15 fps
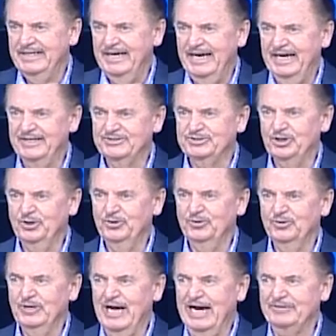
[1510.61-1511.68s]
And so
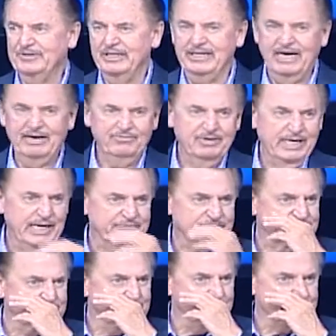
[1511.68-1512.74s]
after every after
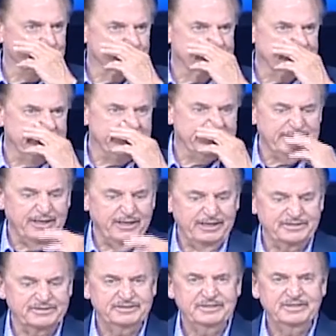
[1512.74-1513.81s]
service on Sunday
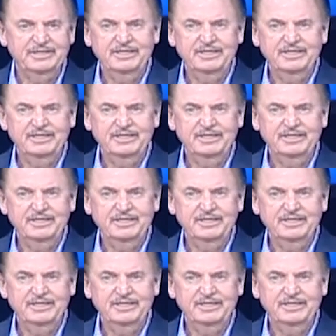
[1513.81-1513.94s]
nights,